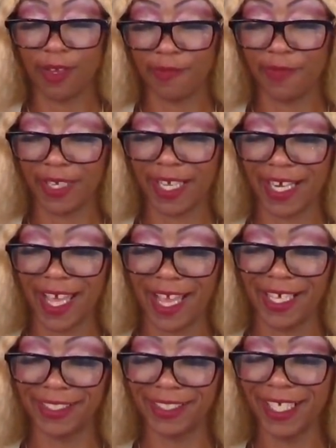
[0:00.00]
not fucking
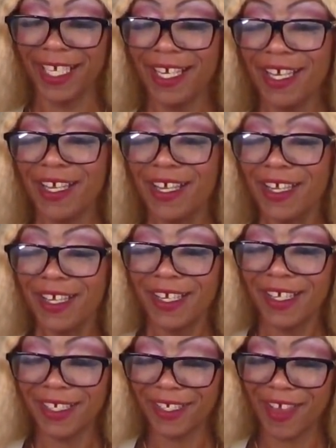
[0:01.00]
ass.
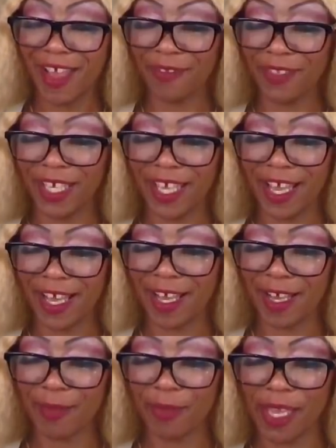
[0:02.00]
You have the
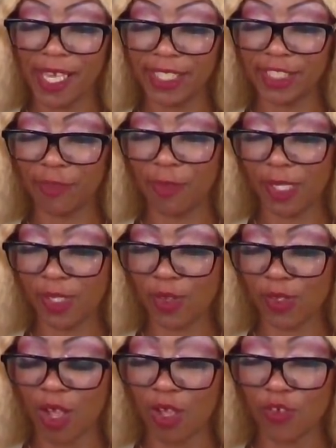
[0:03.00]
uh, Page of
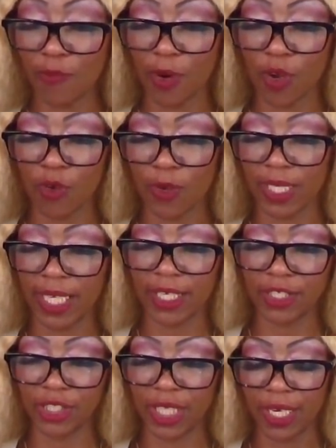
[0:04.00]
Pentacles, also Virgo and
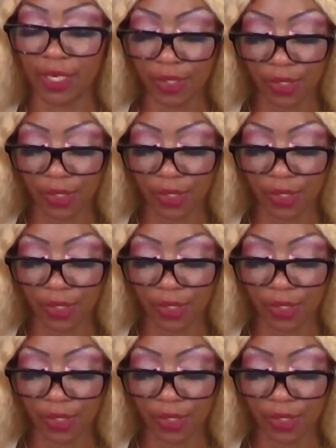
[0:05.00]
energy here.